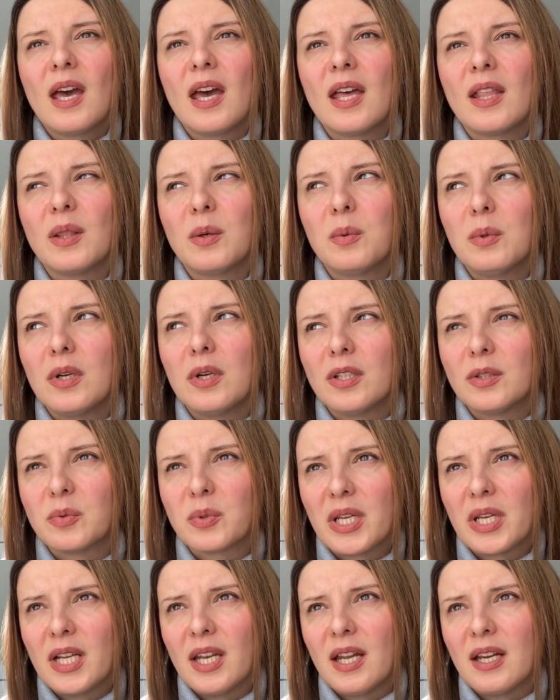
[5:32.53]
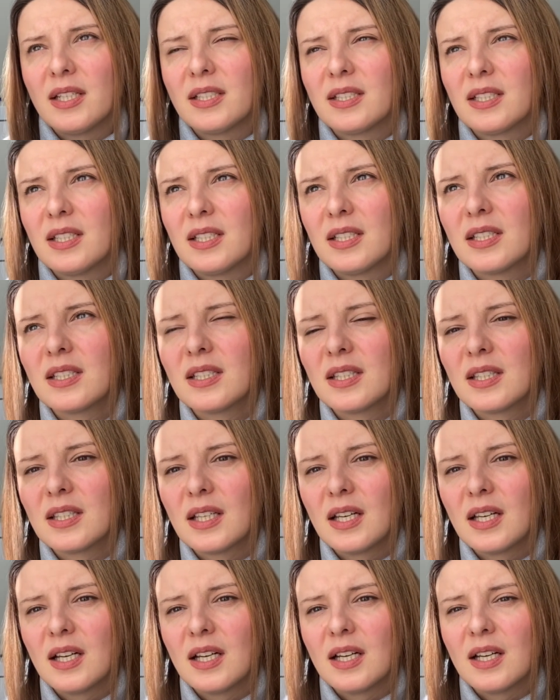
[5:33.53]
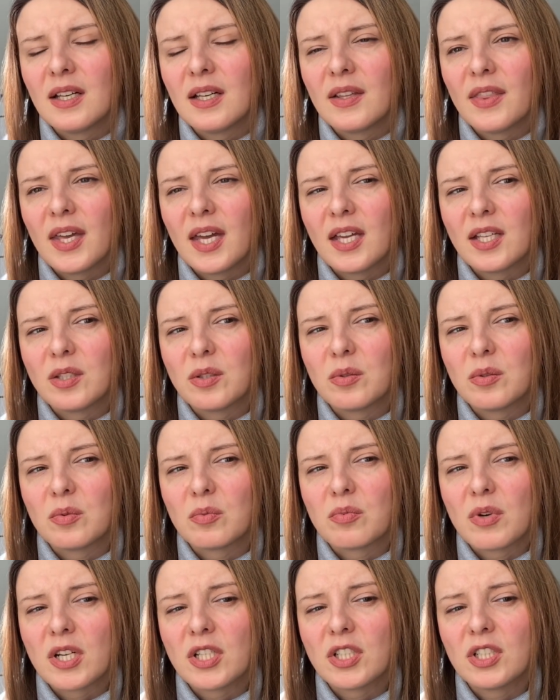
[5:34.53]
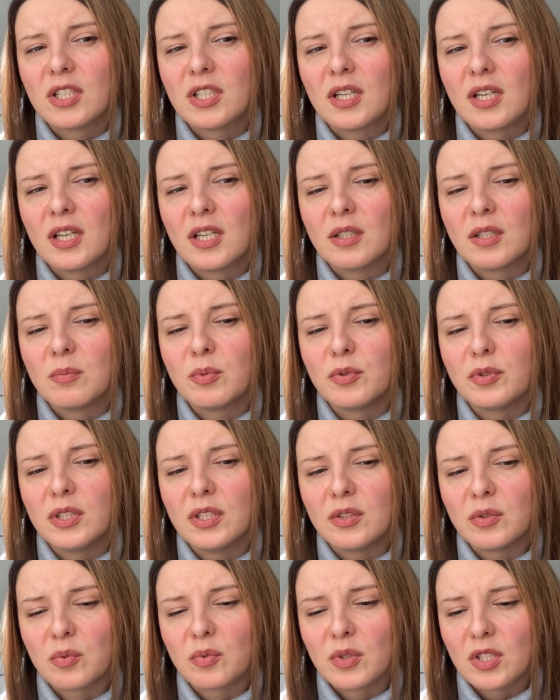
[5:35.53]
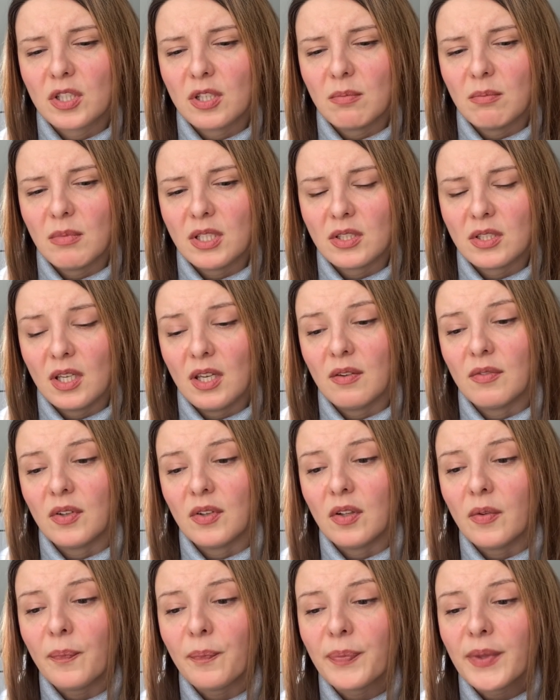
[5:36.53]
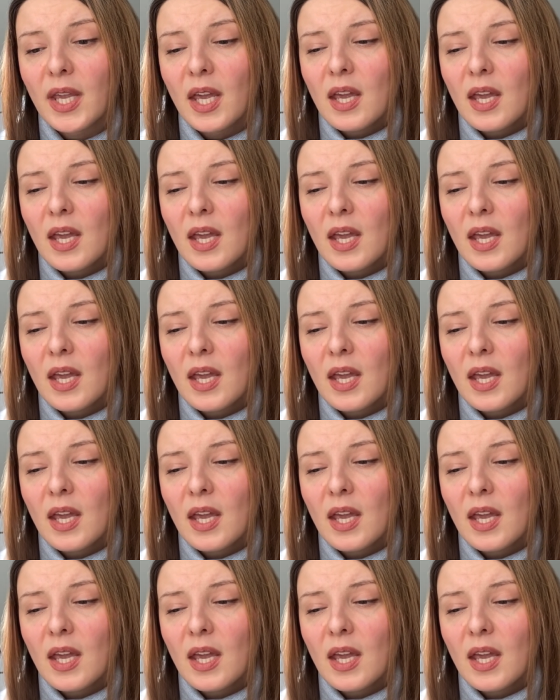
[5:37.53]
And the world realizes that Russia and Putin's regime is evil.